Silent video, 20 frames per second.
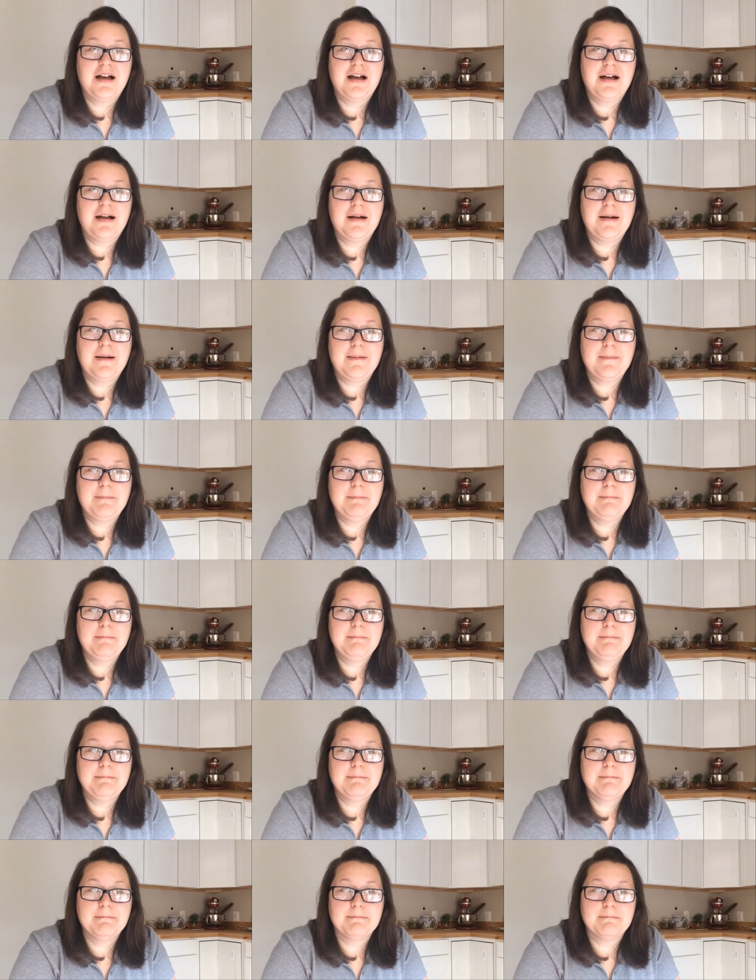Um,
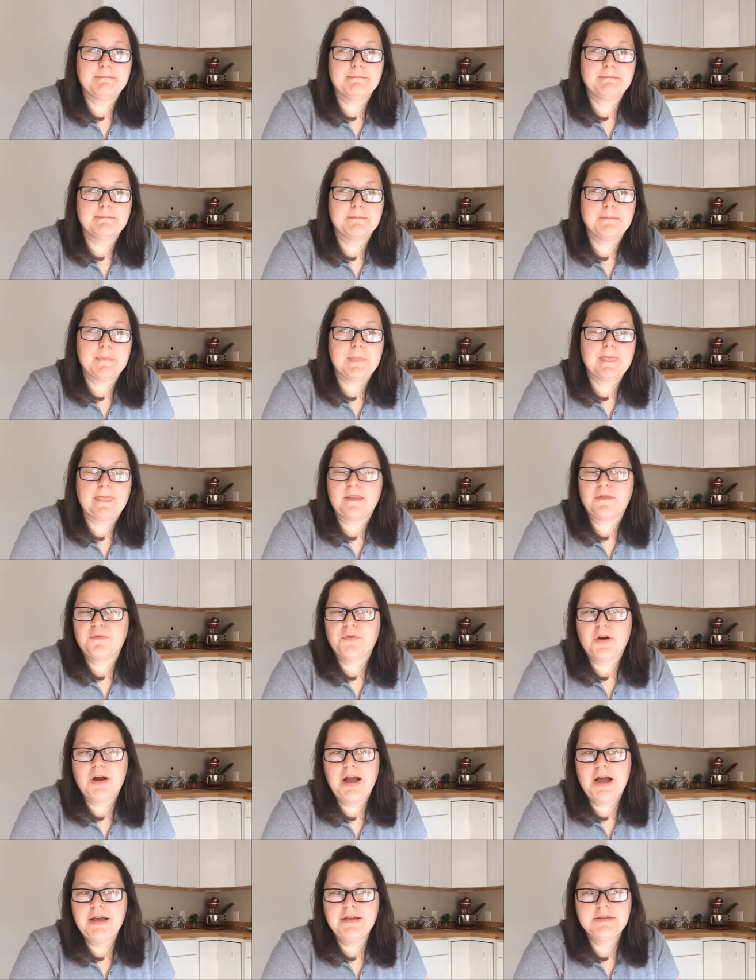
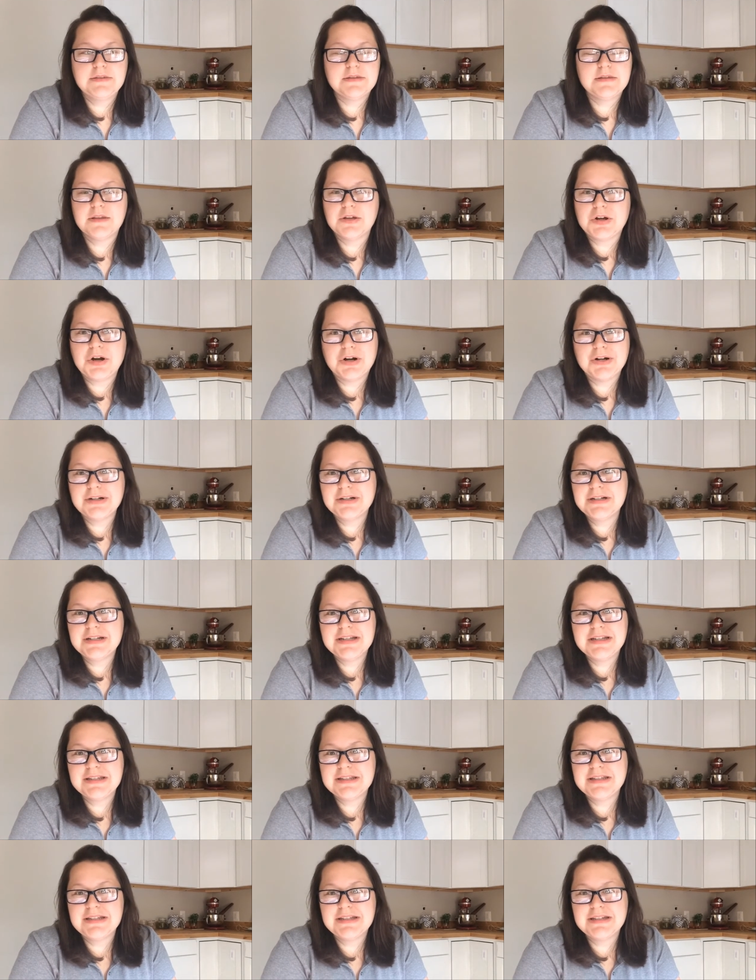for us, the garden
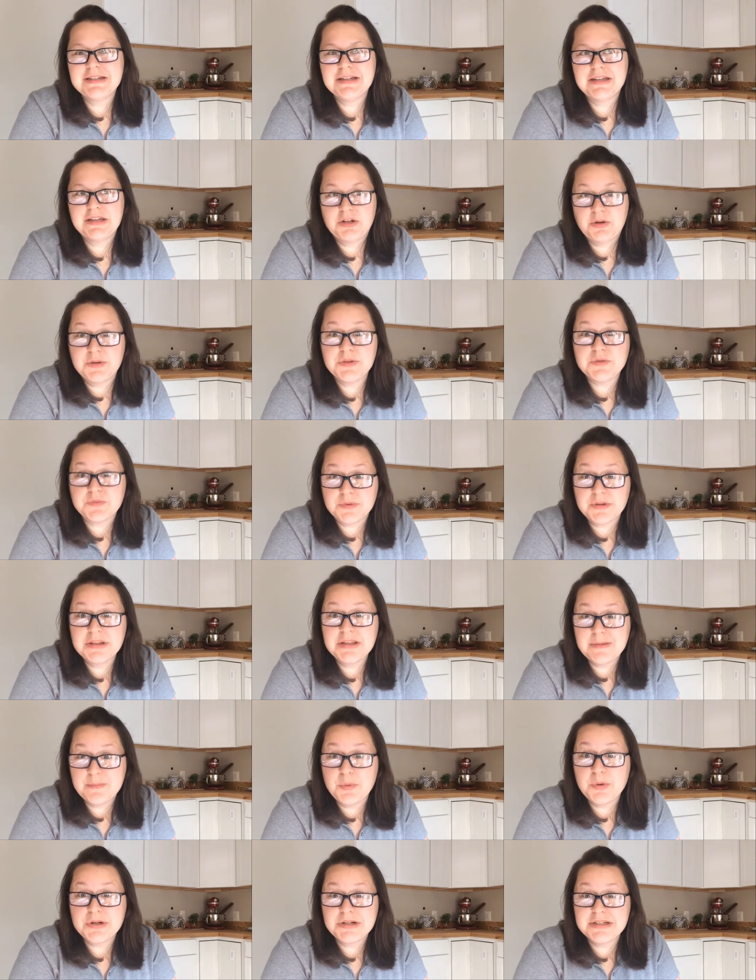isn't, you know, it's really
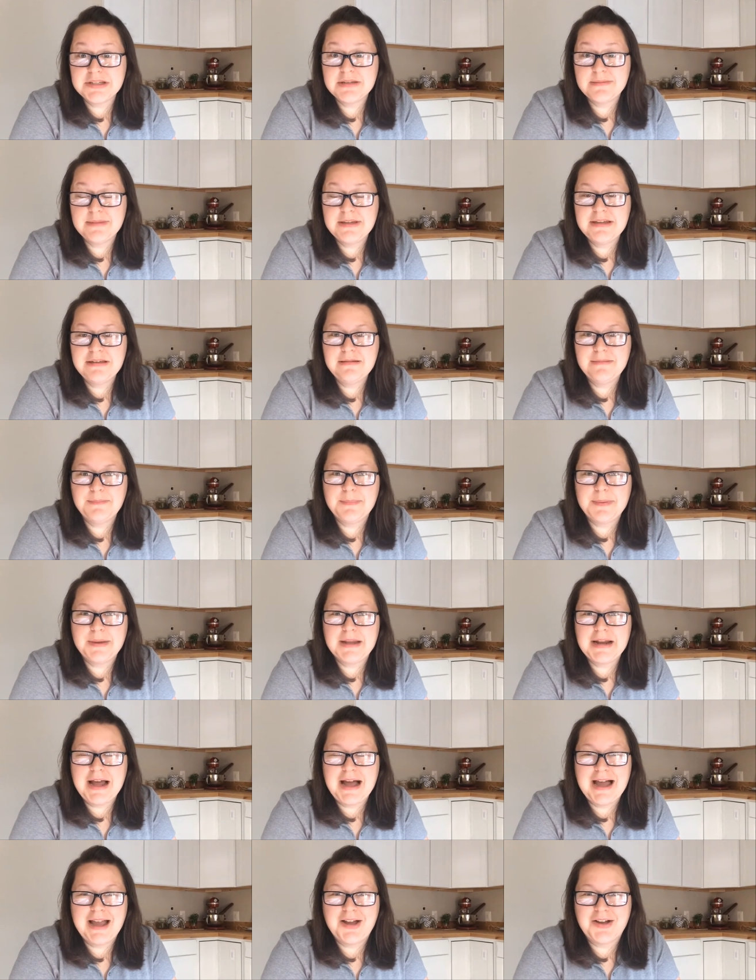important to me,
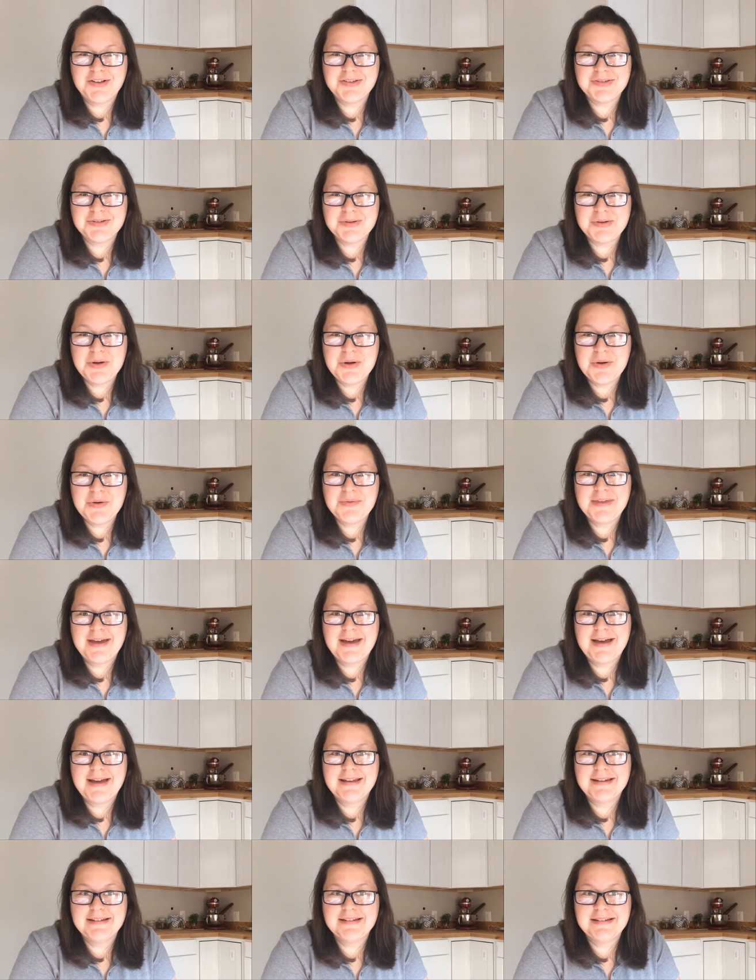but I also know
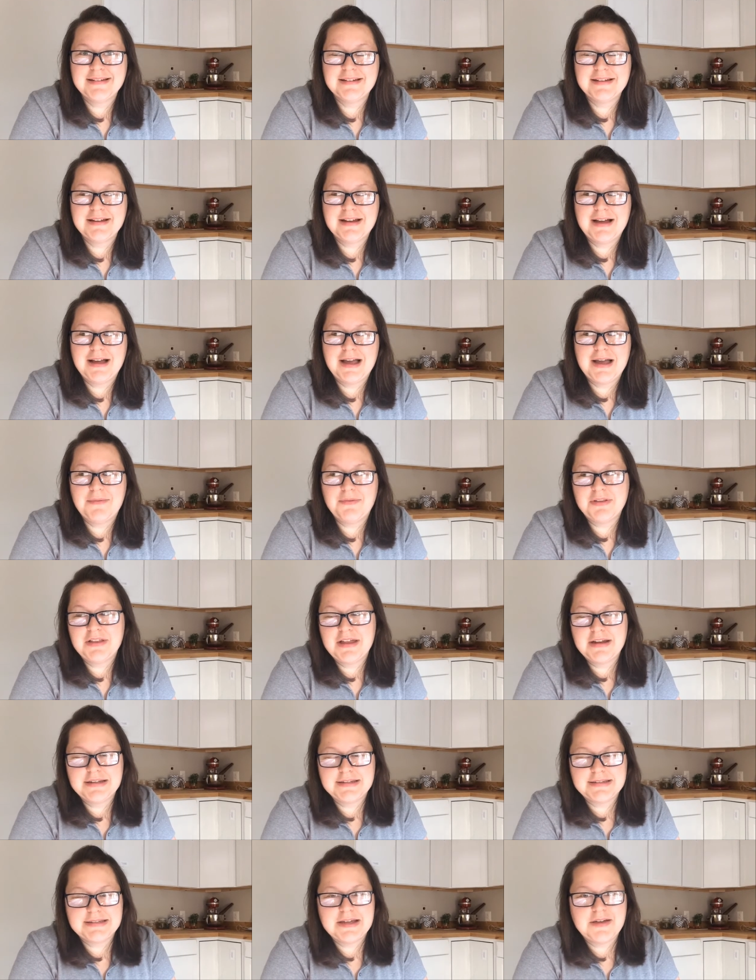that I have a
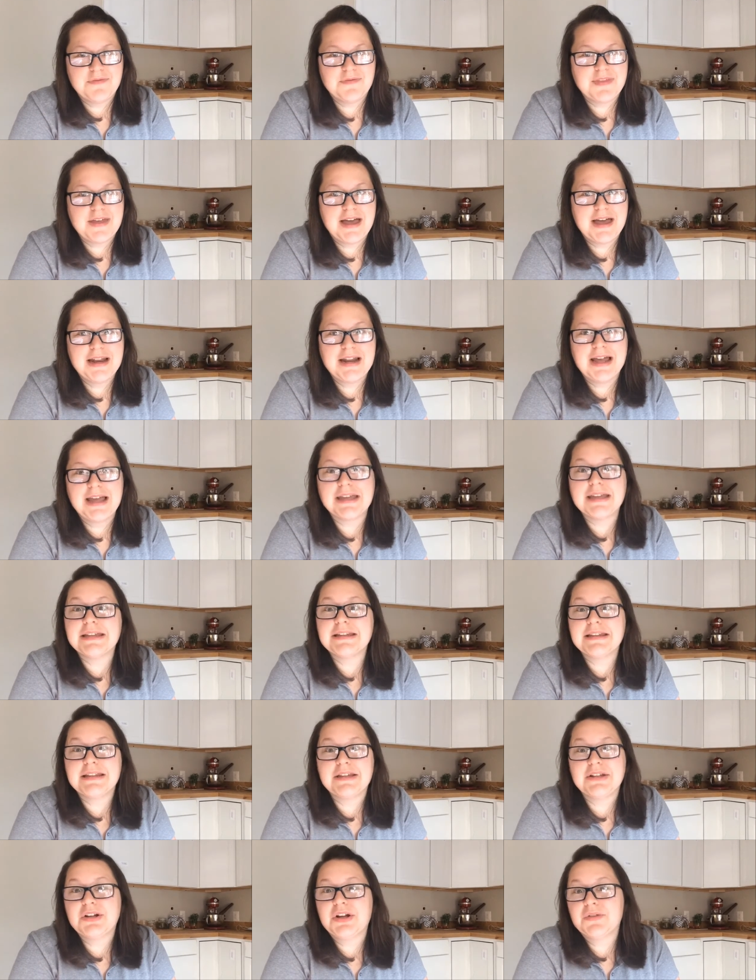lot of stuff that I
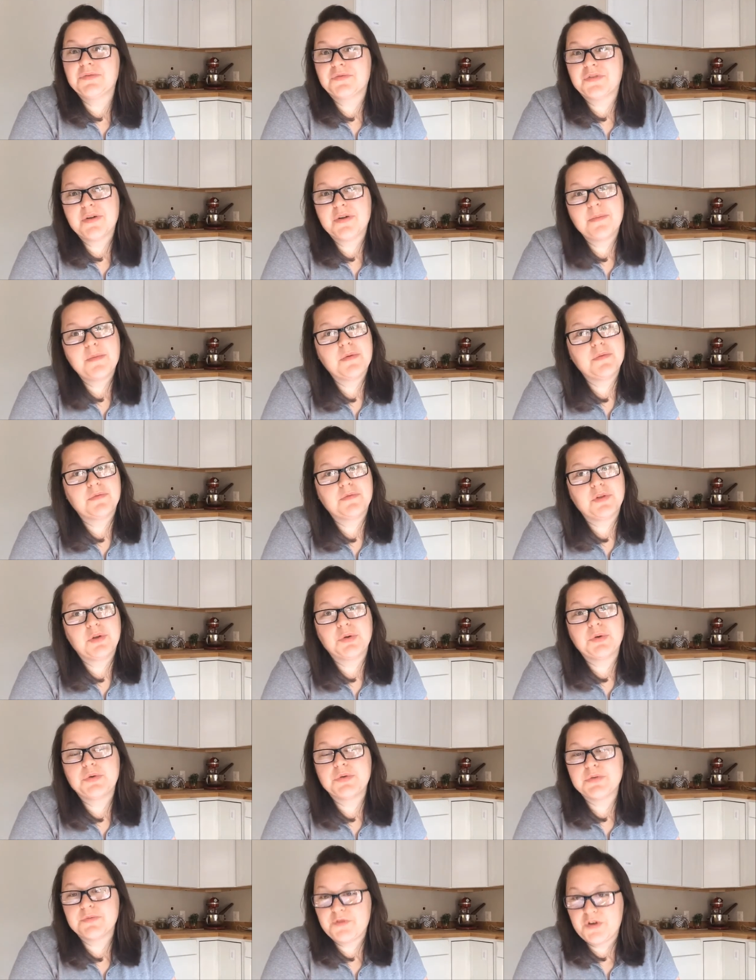can lean on from
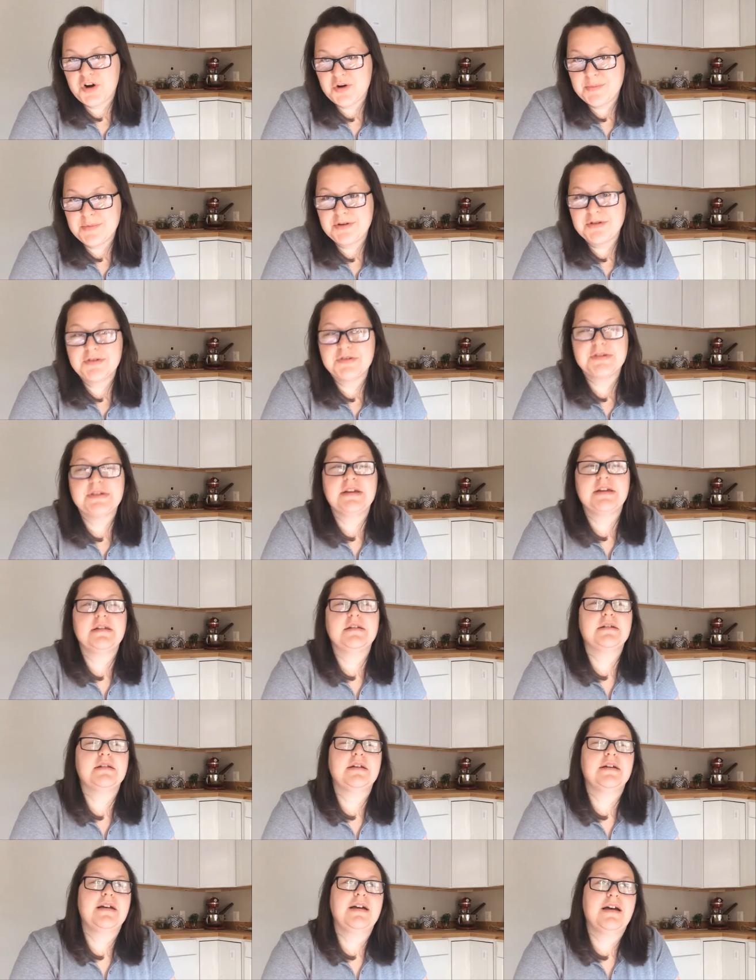local farmers
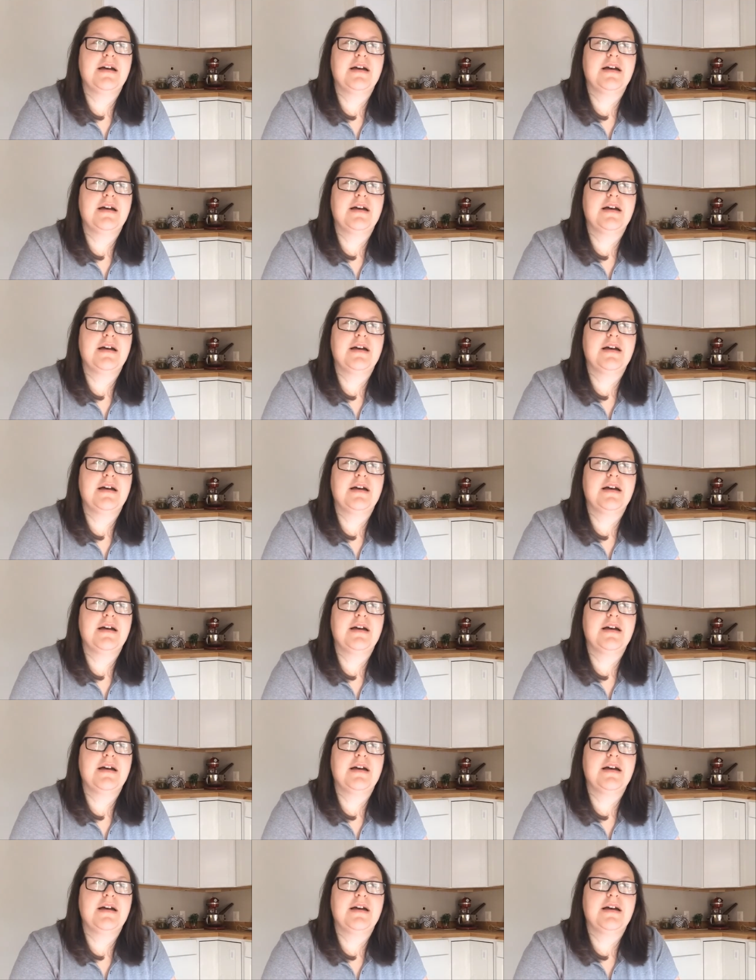and